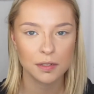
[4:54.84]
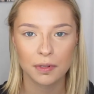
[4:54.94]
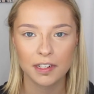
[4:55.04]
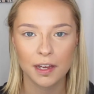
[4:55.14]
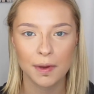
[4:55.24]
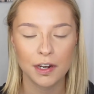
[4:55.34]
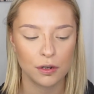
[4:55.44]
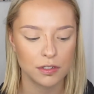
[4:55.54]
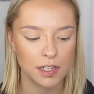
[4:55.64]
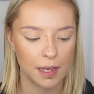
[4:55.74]
to blend out my
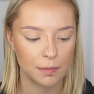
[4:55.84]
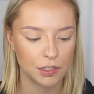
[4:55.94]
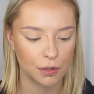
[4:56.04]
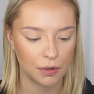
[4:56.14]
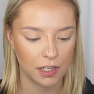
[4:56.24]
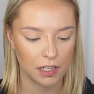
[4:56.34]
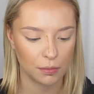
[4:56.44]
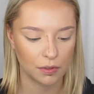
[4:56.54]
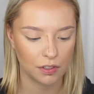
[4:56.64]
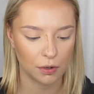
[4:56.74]
nose, I am just going in
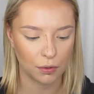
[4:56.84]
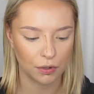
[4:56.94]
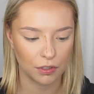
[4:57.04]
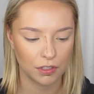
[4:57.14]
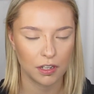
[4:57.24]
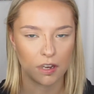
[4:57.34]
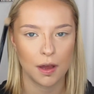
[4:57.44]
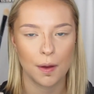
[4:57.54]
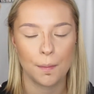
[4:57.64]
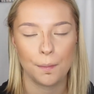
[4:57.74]
with an old
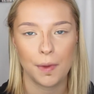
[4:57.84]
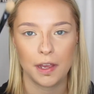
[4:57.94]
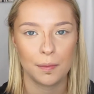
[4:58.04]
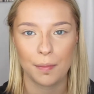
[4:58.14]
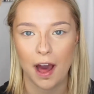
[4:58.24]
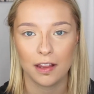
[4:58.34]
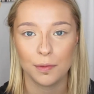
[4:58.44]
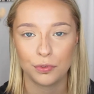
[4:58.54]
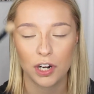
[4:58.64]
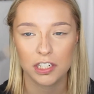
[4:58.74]
makeup
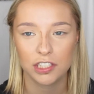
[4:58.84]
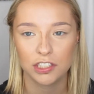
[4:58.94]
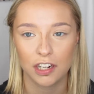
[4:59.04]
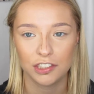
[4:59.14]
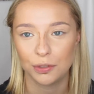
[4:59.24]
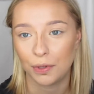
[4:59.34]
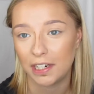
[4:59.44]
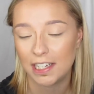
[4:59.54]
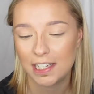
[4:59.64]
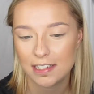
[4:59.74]
palette brush. Not sure what
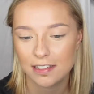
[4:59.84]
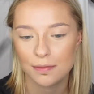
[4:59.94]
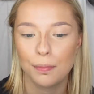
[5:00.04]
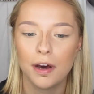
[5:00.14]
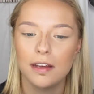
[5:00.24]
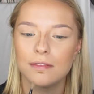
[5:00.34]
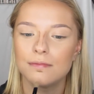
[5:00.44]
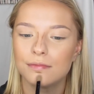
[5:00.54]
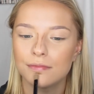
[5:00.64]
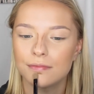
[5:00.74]
it is, but
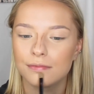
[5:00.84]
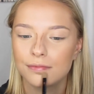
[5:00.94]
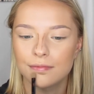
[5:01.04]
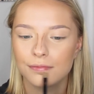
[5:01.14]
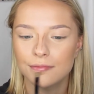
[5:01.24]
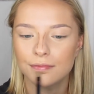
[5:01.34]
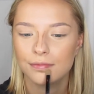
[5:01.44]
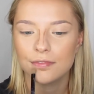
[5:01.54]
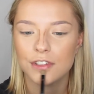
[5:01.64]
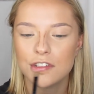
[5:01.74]

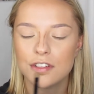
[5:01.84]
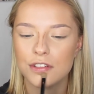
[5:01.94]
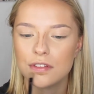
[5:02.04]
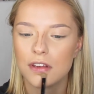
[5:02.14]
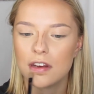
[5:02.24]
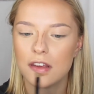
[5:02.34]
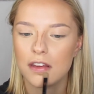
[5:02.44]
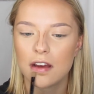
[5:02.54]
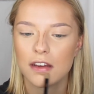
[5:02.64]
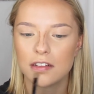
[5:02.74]
you can just use
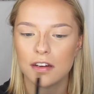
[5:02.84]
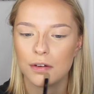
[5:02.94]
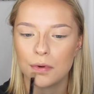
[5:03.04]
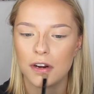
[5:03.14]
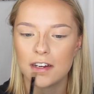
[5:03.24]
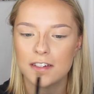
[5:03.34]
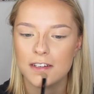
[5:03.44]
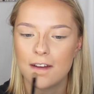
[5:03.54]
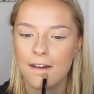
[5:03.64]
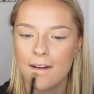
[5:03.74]
any eyeshadow brush.